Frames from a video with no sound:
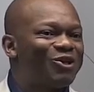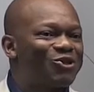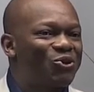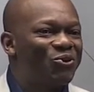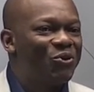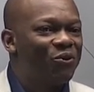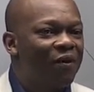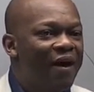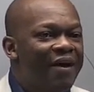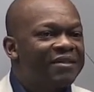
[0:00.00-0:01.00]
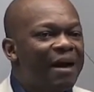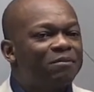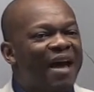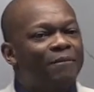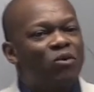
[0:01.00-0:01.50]
things through you.
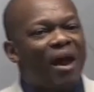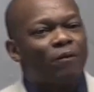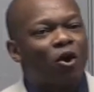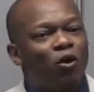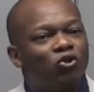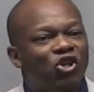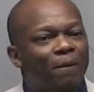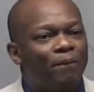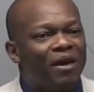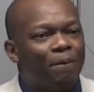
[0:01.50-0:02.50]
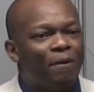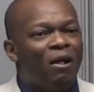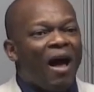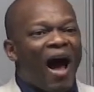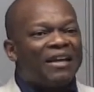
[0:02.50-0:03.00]
Sometimes when I'm coaching
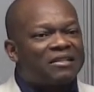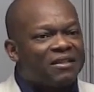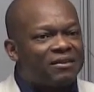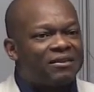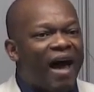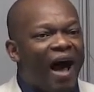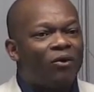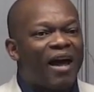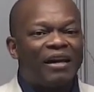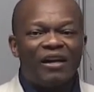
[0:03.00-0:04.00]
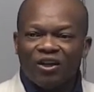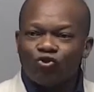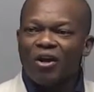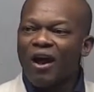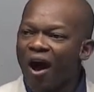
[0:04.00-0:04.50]
people, I sit down and
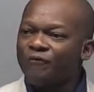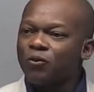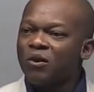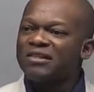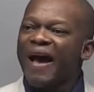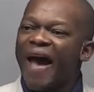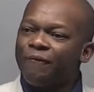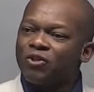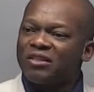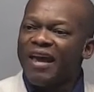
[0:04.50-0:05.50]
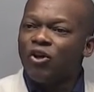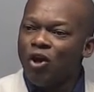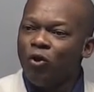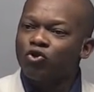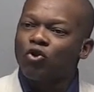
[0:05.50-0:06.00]
literally afterwards I have to take
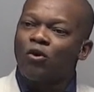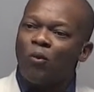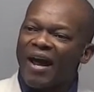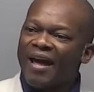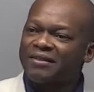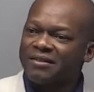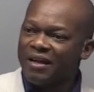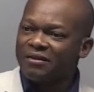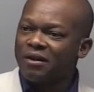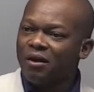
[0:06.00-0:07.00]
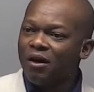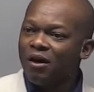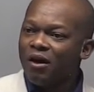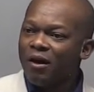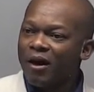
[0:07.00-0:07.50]
notes on what I had said
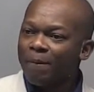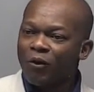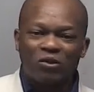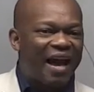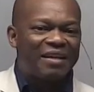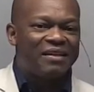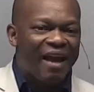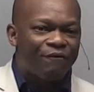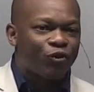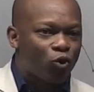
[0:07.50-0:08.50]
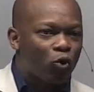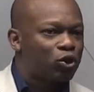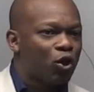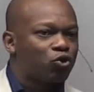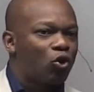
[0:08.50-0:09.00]
because I had never
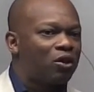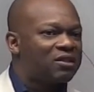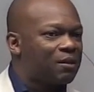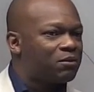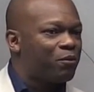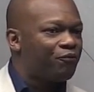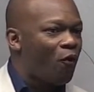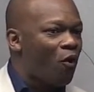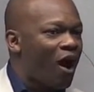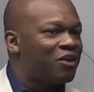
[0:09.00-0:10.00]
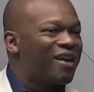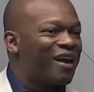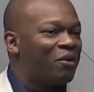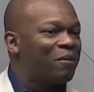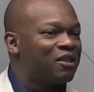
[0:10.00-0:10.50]
thought those concepts before. Are you
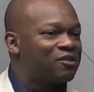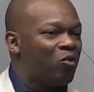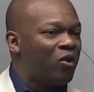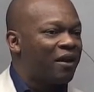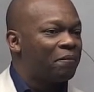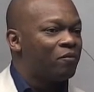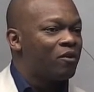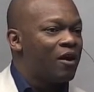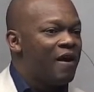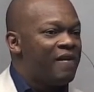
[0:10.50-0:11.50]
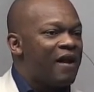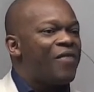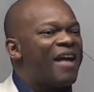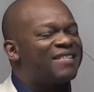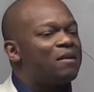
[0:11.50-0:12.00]
hearing me this morning? Now
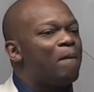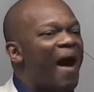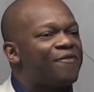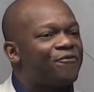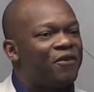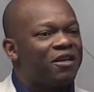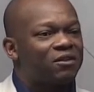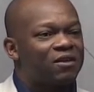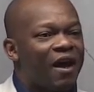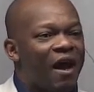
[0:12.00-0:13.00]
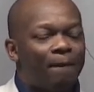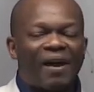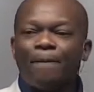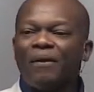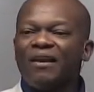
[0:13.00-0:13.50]
that's in my field,
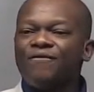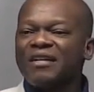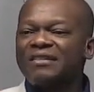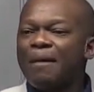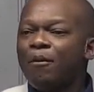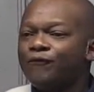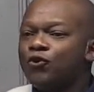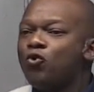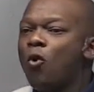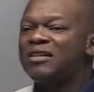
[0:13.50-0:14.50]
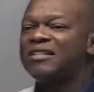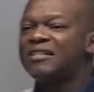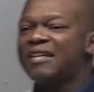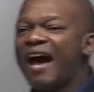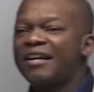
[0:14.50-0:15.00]
but I believe that some of you who are
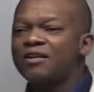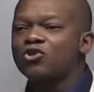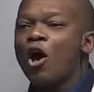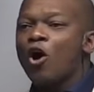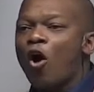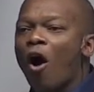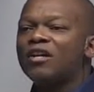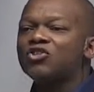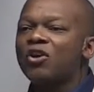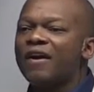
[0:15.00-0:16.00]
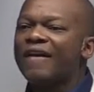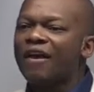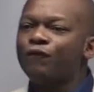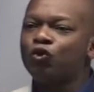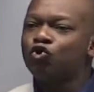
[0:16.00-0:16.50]
designers, God is going to
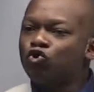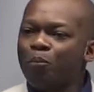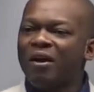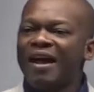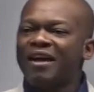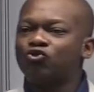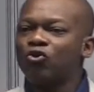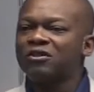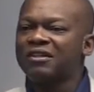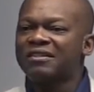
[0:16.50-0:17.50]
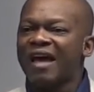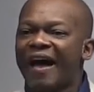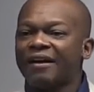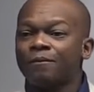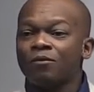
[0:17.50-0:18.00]
give you supernatural
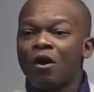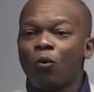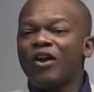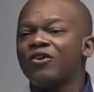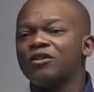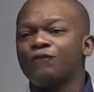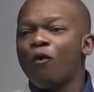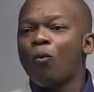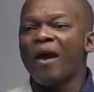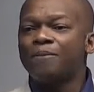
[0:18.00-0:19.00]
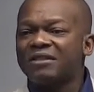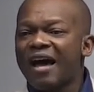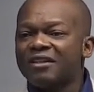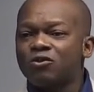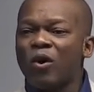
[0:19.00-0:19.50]
design, whether it's for
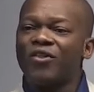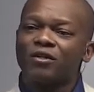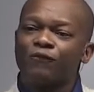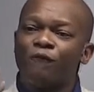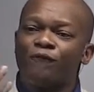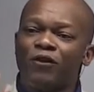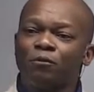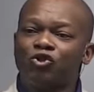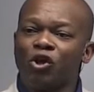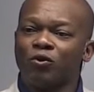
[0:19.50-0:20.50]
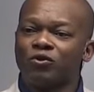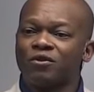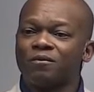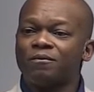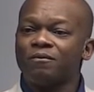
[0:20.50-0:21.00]
websites, whether it's for film
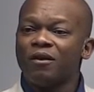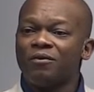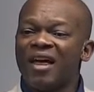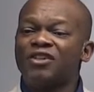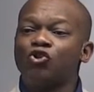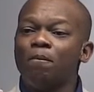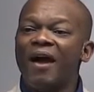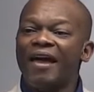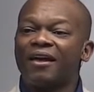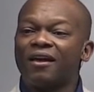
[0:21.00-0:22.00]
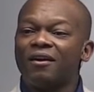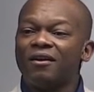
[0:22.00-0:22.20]
shows that you make.